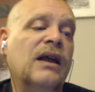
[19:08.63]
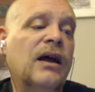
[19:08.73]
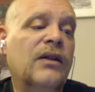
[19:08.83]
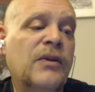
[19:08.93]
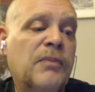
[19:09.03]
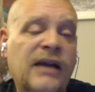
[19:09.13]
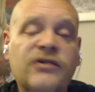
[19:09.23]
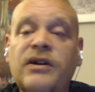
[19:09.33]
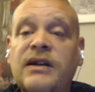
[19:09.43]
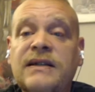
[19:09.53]
The
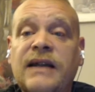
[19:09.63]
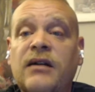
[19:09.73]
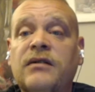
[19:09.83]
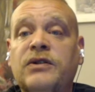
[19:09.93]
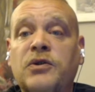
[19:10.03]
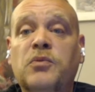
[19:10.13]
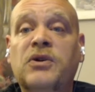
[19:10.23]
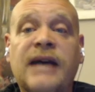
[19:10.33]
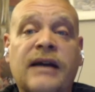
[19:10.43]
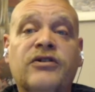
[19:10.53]
pension is there to
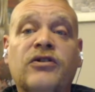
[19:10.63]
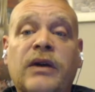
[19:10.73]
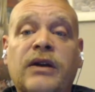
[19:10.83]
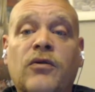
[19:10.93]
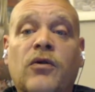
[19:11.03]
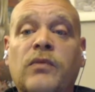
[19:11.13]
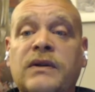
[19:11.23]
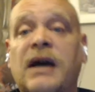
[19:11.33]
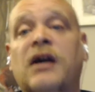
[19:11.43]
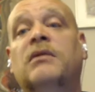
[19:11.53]
protect you in your
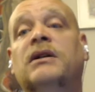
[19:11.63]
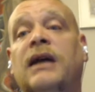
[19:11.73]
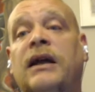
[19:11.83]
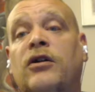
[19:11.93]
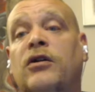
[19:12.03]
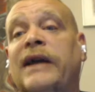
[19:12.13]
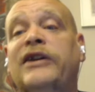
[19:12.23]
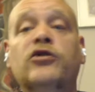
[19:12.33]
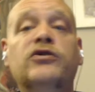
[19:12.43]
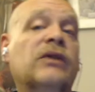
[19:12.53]
retirement and in
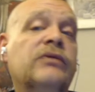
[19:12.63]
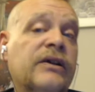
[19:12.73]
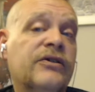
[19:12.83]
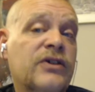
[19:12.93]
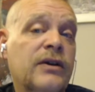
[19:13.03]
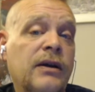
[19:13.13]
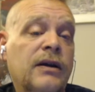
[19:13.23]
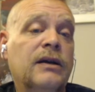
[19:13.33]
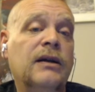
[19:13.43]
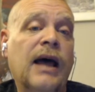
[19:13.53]
your dotage.
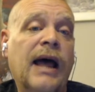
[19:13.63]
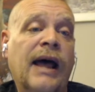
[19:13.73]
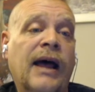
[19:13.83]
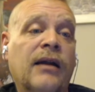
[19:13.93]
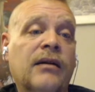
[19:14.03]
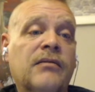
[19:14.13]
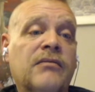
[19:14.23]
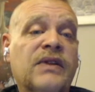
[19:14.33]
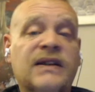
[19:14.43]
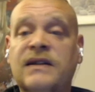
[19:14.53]
And
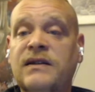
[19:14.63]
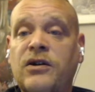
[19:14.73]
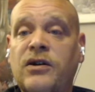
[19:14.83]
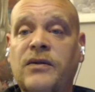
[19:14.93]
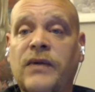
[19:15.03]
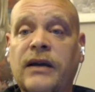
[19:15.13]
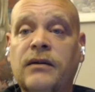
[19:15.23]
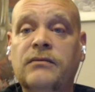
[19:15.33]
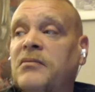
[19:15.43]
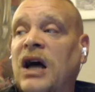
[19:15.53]
this is a good thing.
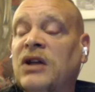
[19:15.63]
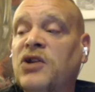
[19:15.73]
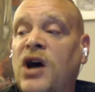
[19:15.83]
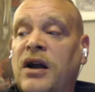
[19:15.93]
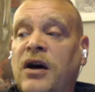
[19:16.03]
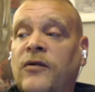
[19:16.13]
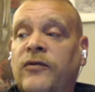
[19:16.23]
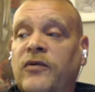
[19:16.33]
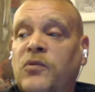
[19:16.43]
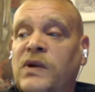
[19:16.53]
A lot of
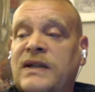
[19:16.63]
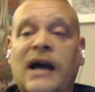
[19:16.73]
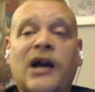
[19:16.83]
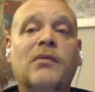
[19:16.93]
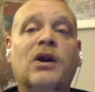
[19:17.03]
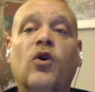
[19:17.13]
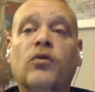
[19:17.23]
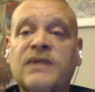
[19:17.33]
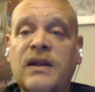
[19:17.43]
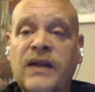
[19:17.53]
retirement
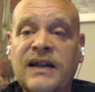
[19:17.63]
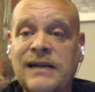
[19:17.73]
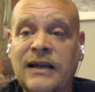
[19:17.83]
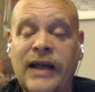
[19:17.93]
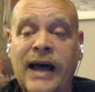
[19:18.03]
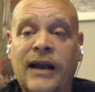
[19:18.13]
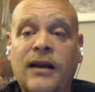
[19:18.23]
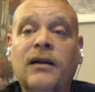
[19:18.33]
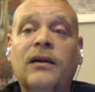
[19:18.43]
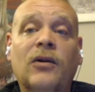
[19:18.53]
homes and things like that
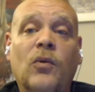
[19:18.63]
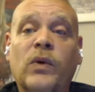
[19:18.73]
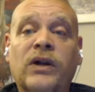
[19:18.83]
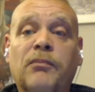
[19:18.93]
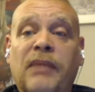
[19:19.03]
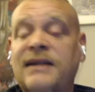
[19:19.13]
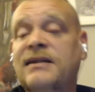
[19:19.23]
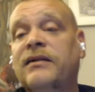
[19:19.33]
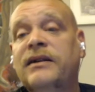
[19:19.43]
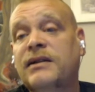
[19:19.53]
will
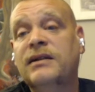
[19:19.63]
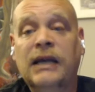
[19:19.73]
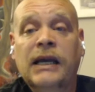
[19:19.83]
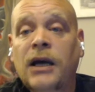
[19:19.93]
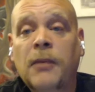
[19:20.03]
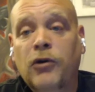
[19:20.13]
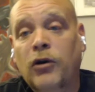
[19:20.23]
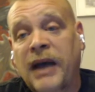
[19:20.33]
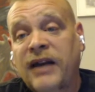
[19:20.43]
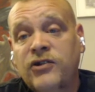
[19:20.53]
basically just eat up your
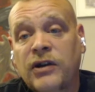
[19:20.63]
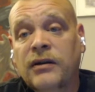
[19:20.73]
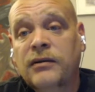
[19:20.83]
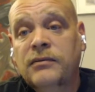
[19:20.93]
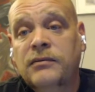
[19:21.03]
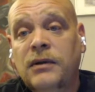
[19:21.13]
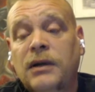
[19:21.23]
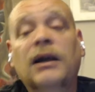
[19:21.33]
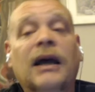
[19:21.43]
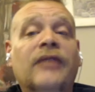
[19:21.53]
pension.
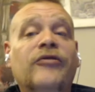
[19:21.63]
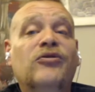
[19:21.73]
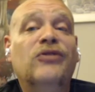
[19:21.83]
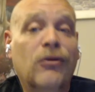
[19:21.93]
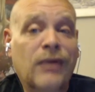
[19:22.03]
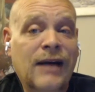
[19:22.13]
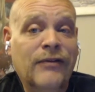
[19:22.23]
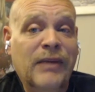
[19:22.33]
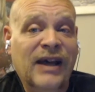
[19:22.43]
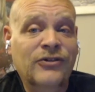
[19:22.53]
And if you don't have a
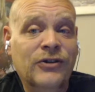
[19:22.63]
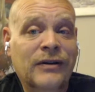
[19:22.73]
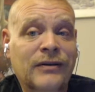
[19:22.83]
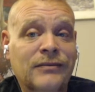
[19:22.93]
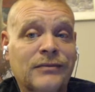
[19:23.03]
pension,